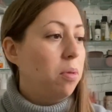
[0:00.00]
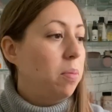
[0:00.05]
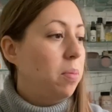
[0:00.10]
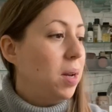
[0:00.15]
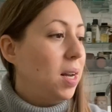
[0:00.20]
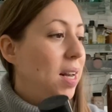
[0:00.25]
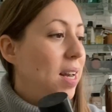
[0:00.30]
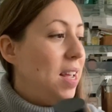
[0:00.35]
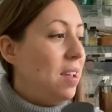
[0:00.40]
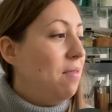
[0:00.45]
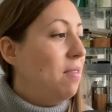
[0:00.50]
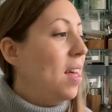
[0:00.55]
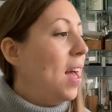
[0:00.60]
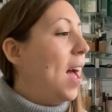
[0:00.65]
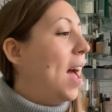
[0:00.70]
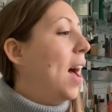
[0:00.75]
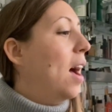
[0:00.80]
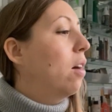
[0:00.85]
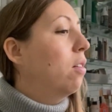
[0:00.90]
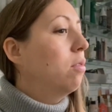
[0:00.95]
I'm gonna leave
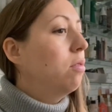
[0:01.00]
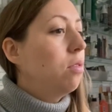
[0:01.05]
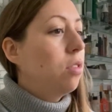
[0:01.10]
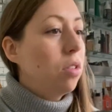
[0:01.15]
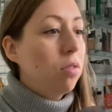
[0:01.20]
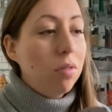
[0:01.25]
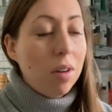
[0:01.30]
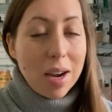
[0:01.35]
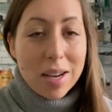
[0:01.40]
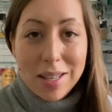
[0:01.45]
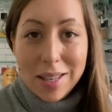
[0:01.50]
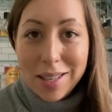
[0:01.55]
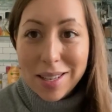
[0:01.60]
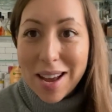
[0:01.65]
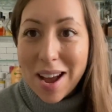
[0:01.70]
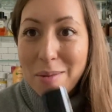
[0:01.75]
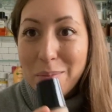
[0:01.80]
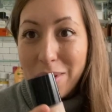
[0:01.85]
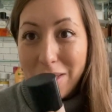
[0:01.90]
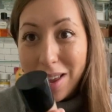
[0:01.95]
that out to write it
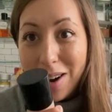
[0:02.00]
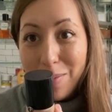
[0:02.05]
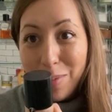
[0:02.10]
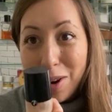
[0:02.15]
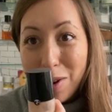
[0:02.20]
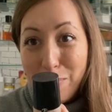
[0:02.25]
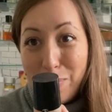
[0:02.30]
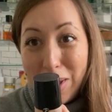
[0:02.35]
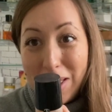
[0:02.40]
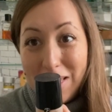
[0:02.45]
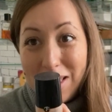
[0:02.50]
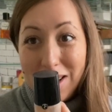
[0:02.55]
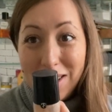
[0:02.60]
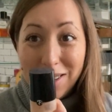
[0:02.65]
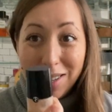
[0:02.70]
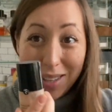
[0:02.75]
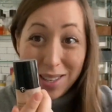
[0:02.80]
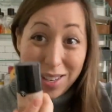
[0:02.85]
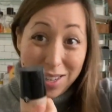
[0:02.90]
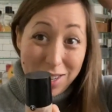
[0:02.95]
down, but then I'm gonna bin this
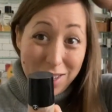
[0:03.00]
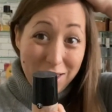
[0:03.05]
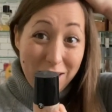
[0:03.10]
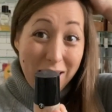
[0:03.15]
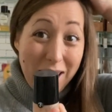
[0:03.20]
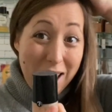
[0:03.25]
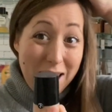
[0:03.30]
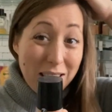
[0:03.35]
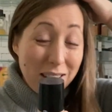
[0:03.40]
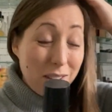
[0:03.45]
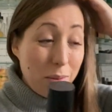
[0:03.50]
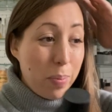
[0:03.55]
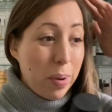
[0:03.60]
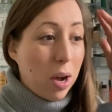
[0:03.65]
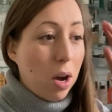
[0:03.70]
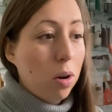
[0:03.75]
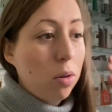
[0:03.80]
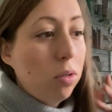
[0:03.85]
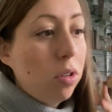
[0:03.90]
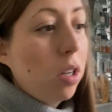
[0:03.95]
because this is, again, it's a bit
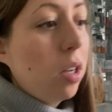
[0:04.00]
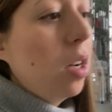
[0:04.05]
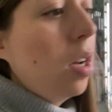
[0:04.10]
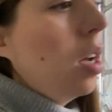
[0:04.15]
old.